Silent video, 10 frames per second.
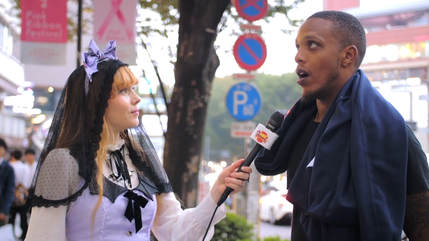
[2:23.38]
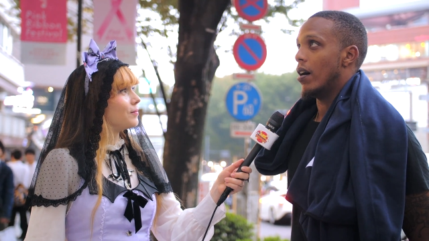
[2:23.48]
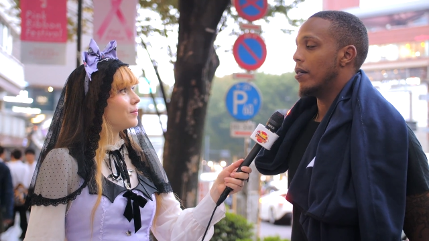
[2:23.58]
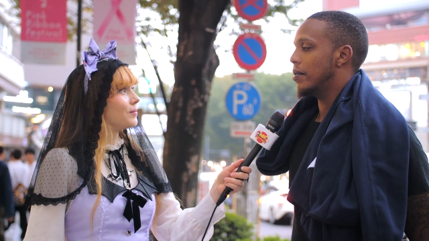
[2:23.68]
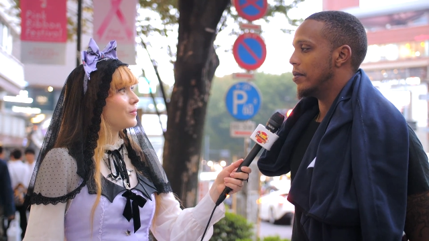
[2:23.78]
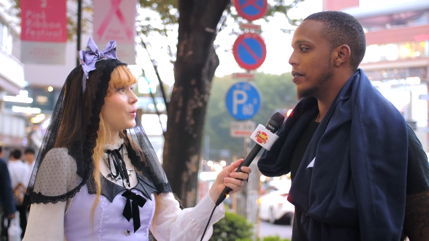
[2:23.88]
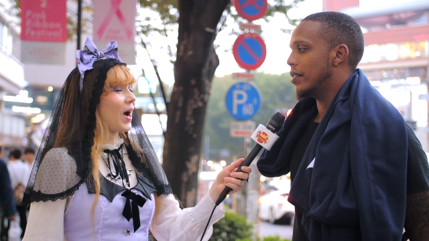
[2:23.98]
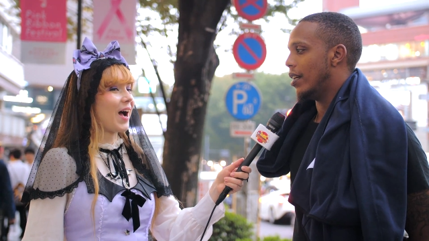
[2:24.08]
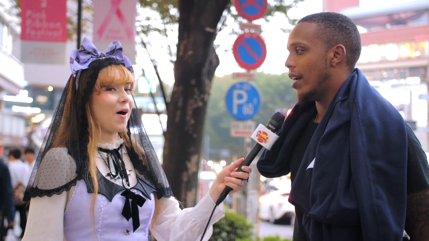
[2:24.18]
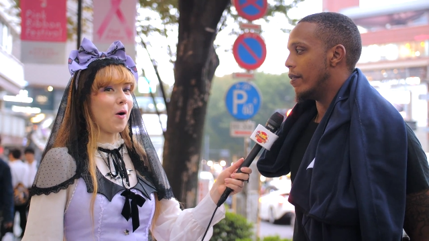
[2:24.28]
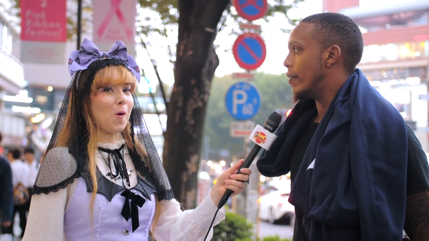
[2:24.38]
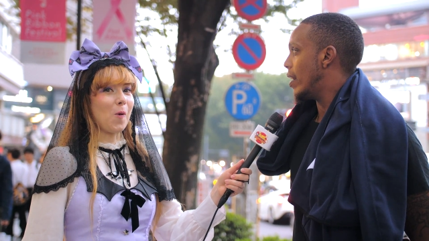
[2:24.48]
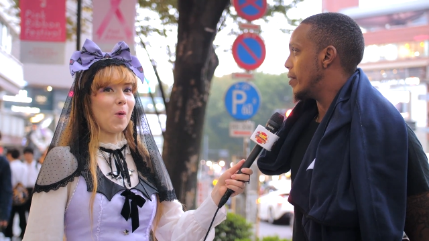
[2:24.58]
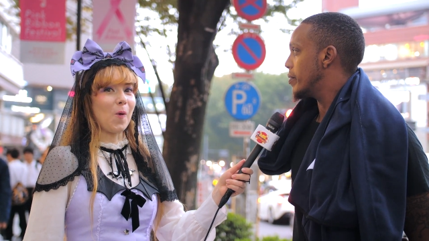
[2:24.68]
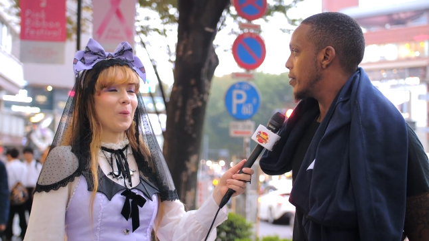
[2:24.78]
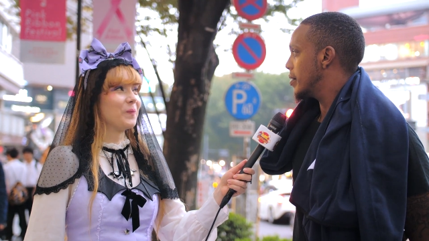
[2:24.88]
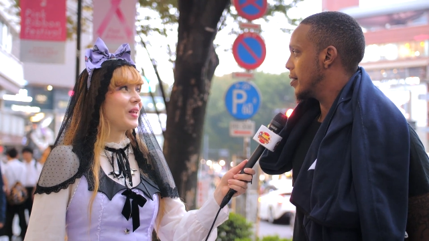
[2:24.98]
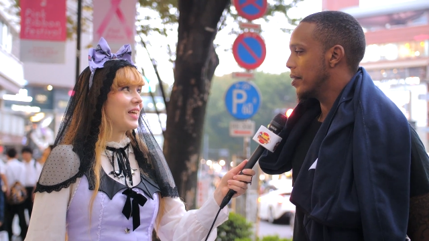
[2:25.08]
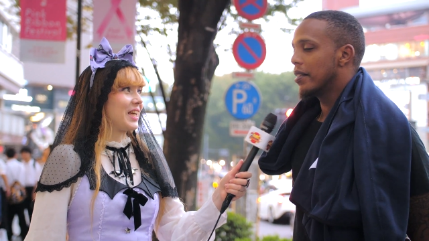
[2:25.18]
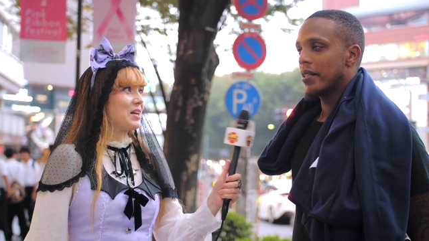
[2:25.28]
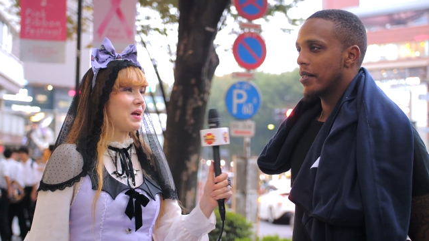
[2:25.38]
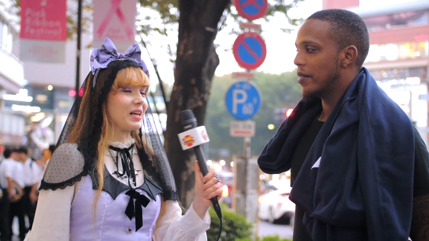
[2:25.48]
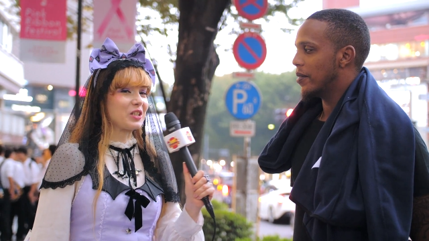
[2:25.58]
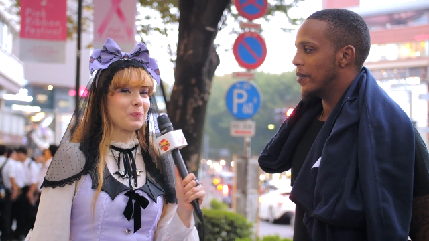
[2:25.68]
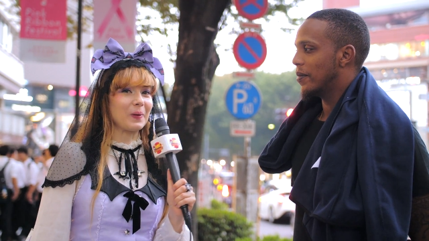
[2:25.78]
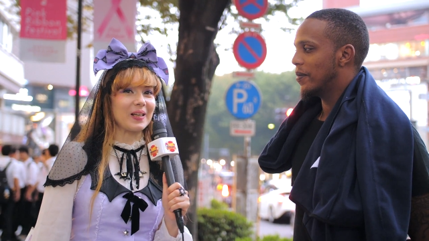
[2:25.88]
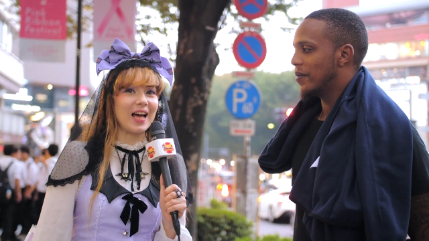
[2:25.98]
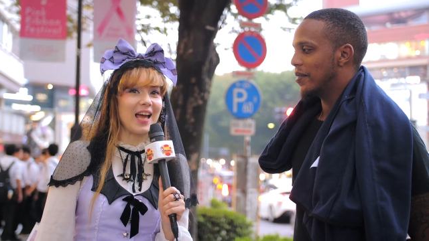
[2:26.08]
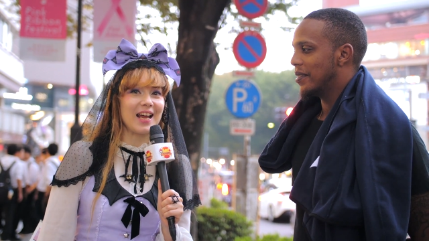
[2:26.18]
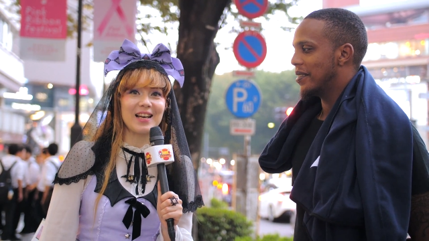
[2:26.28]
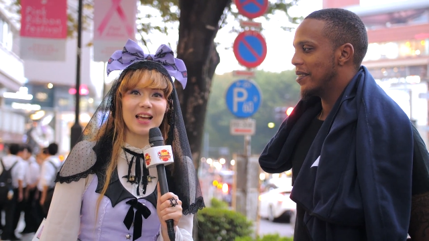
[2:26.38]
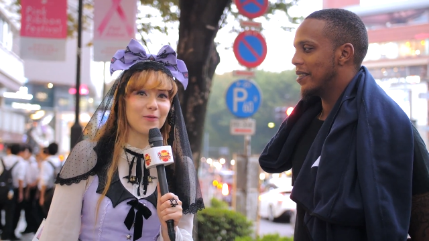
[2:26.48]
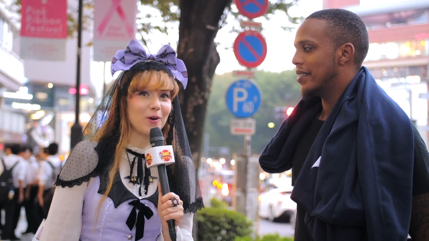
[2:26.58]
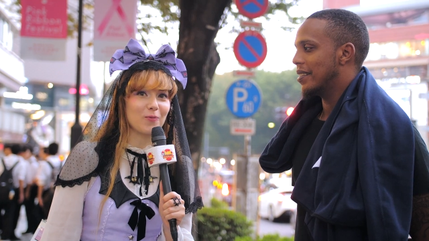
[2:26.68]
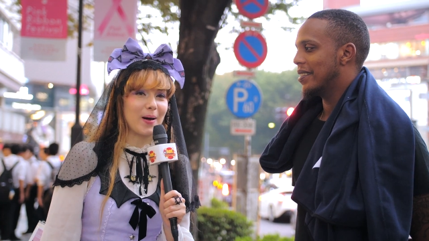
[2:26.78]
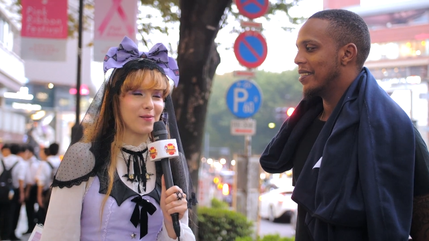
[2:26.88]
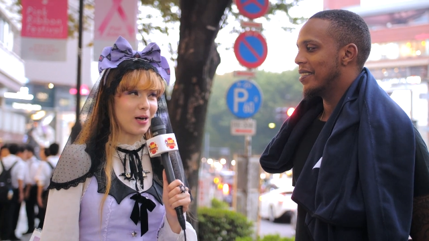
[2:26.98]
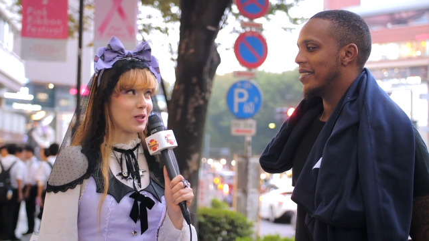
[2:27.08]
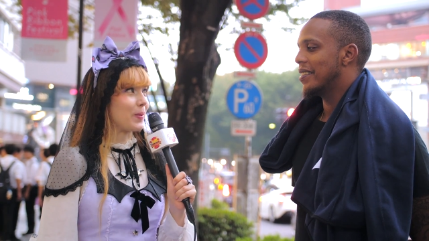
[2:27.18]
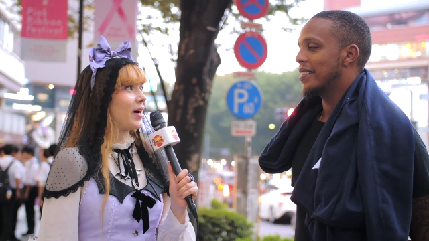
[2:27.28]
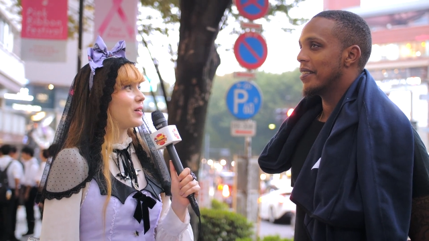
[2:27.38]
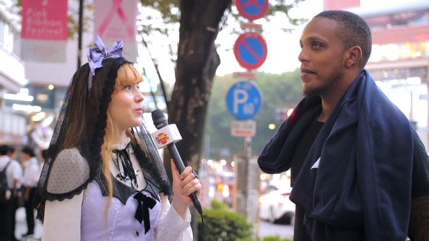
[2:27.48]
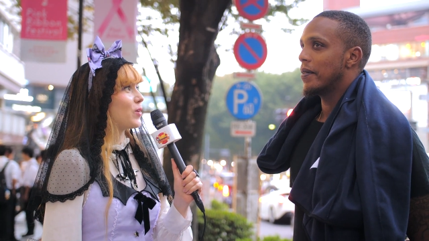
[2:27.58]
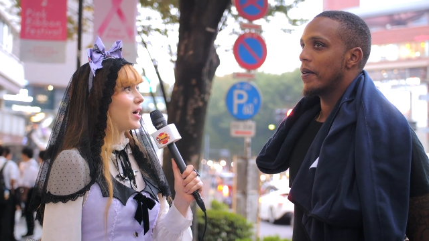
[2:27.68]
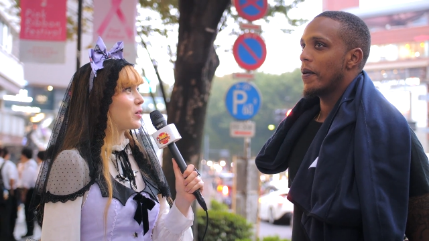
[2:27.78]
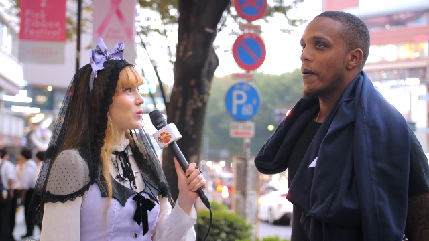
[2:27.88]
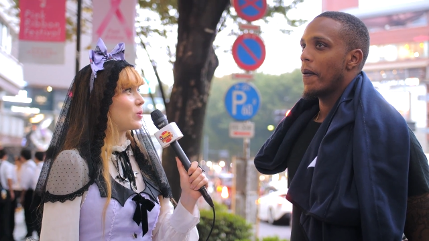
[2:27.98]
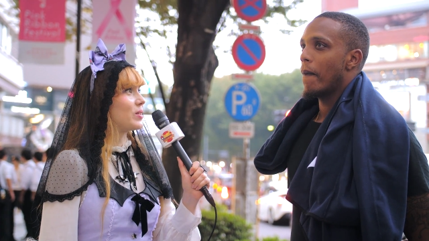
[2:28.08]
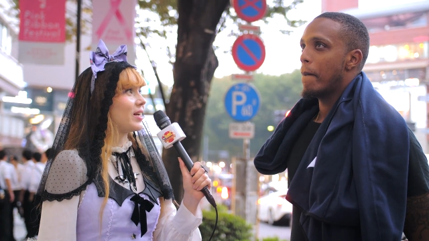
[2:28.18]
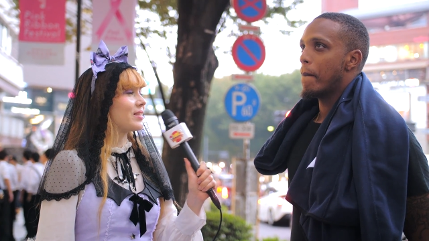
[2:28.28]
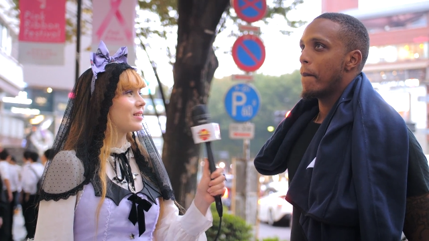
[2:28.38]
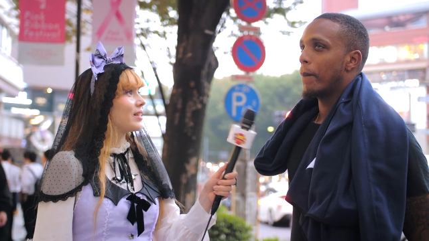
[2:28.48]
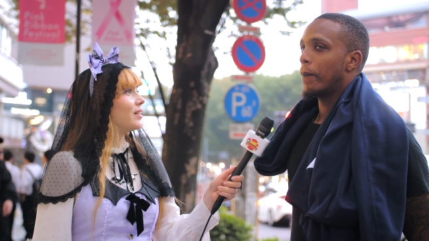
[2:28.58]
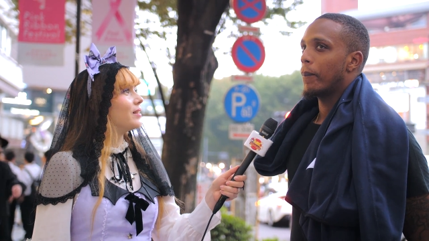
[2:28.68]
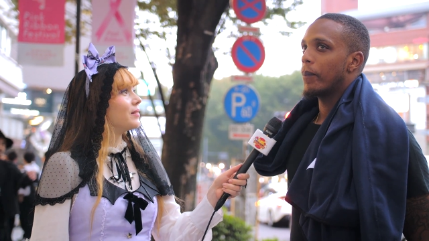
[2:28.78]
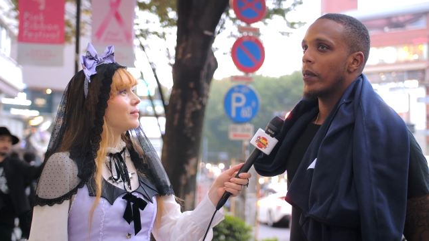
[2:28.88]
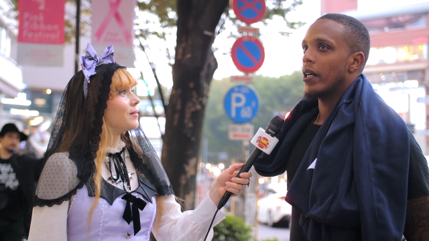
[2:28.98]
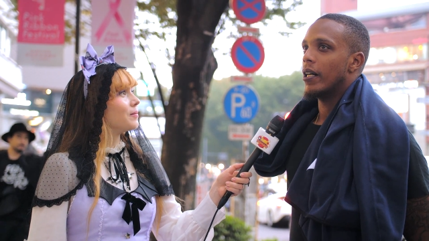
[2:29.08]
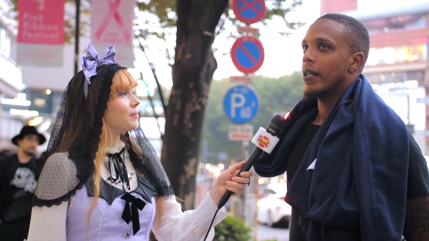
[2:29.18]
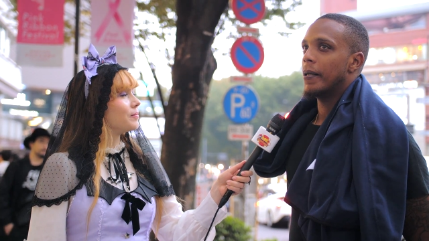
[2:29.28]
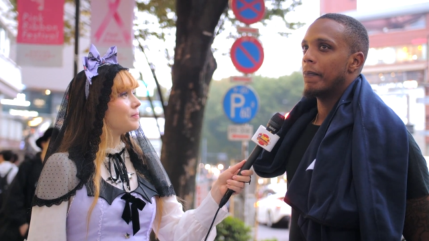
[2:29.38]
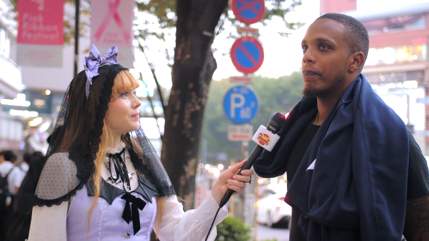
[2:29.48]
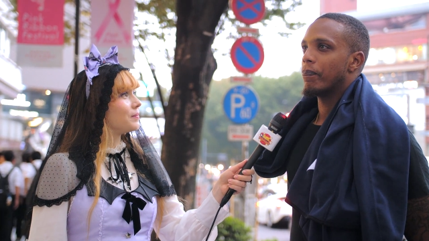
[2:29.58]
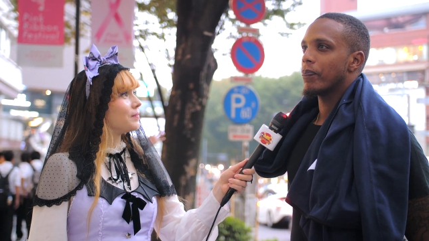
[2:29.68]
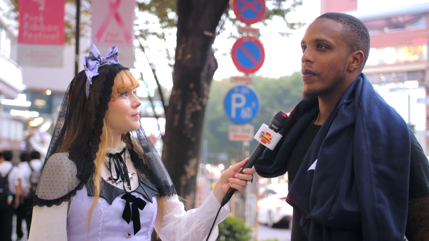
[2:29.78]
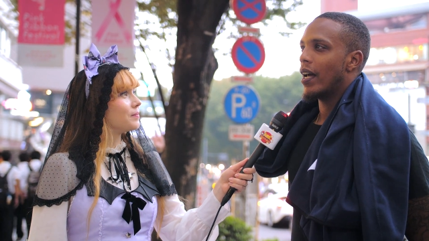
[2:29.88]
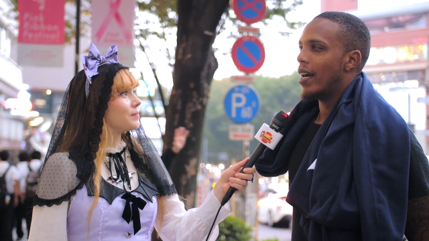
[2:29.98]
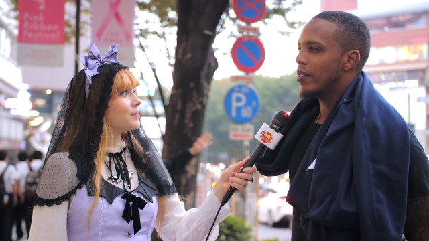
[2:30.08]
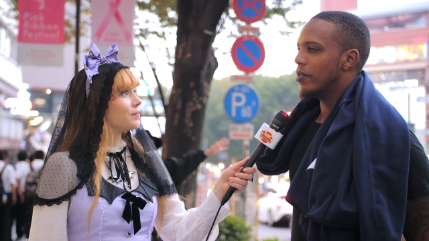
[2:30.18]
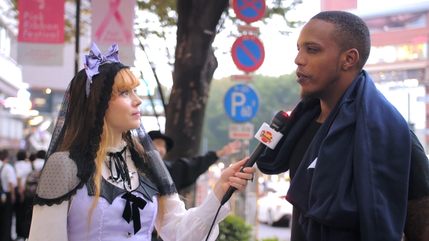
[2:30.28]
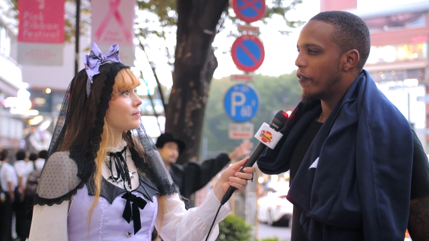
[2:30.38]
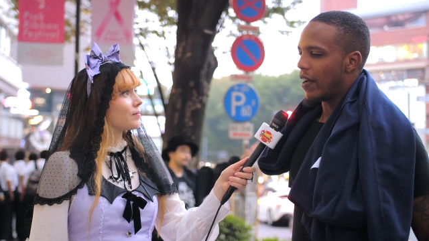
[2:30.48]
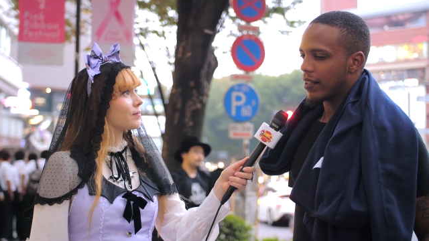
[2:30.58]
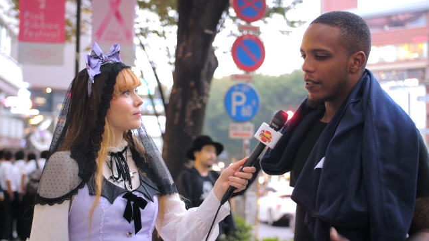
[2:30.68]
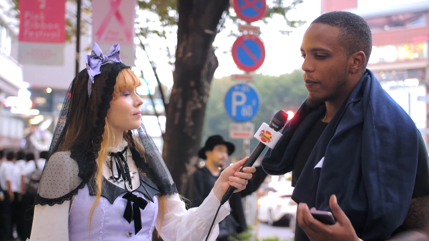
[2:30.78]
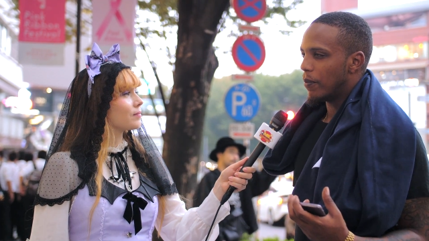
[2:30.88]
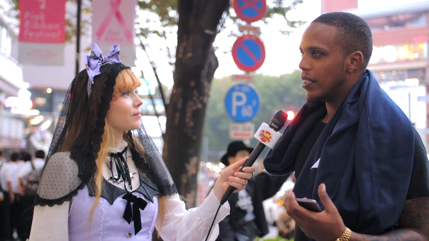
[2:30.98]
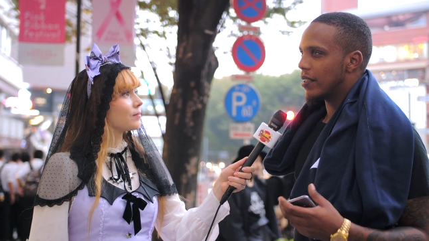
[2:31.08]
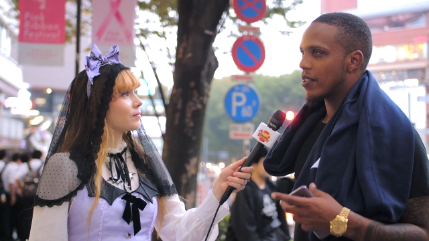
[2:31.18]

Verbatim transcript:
Speaker 1: wow. wow. The A5.
Speaker 2: Can you explain like what makes Wagyu, Wagyu so tasty?
Speaker 1: Um, I don't know. The fact that the meat